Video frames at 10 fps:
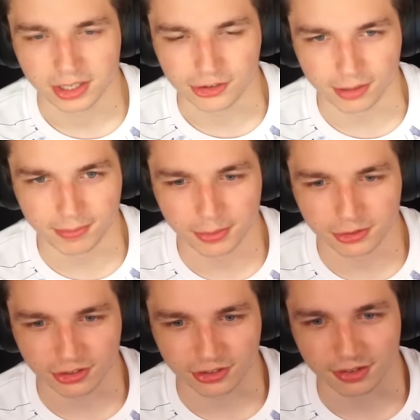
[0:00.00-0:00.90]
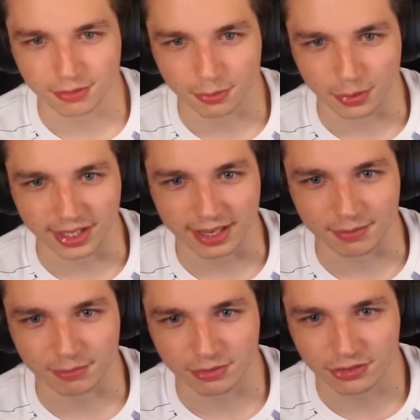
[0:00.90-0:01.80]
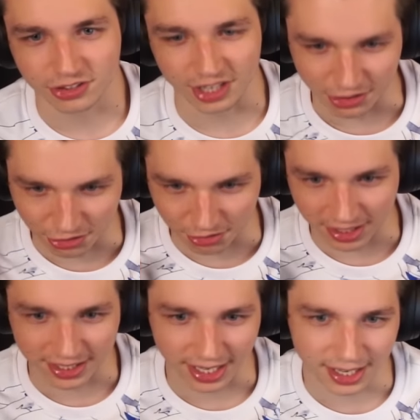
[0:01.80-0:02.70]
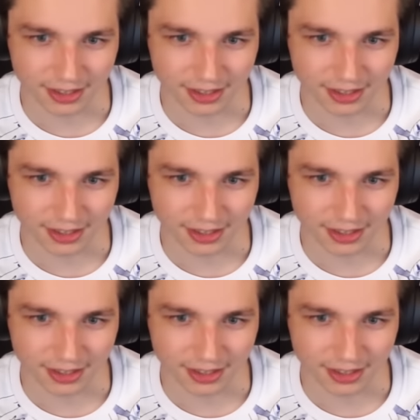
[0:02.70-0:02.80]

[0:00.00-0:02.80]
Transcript: Jimbei was just one that stayed straight, kind